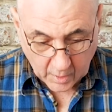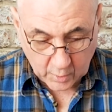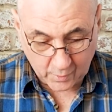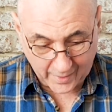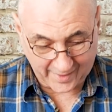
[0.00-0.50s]

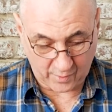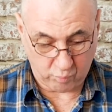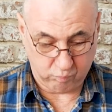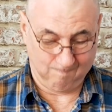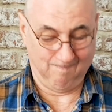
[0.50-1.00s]
So that's
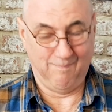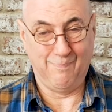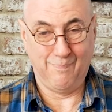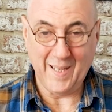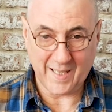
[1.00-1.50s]

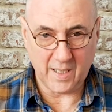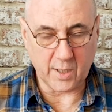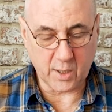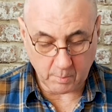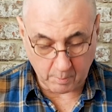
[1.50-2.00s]
basically the
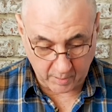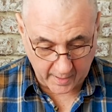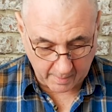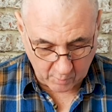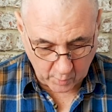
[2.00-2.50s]
super
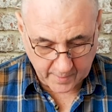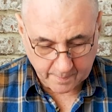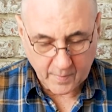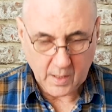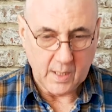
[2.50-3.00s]
player mode.
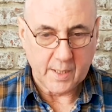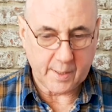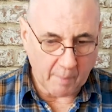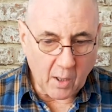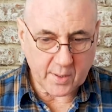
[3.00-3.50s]

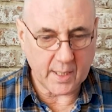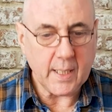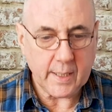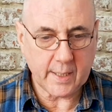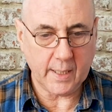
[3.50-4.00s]
Smart
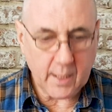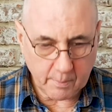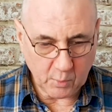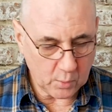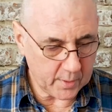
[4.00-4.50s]
TC
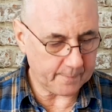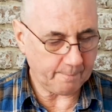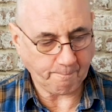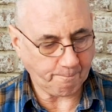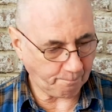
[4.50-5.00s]
mode,
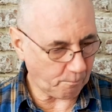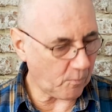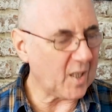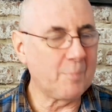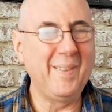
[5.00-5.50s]

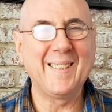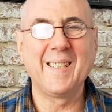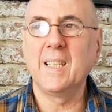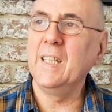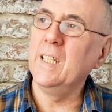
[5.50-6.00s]
it's
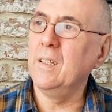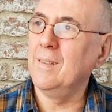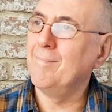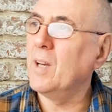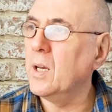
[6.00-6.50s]

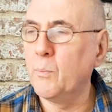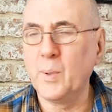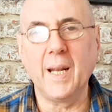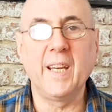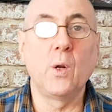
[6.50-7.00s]
basically a
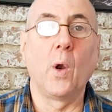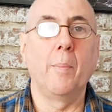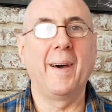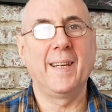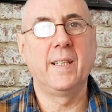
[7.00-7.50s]
bit like an
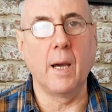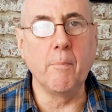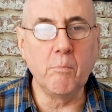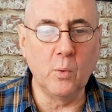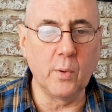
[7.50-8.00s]
automatic
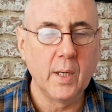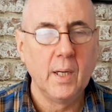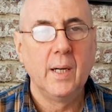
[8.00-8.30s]
temp mode.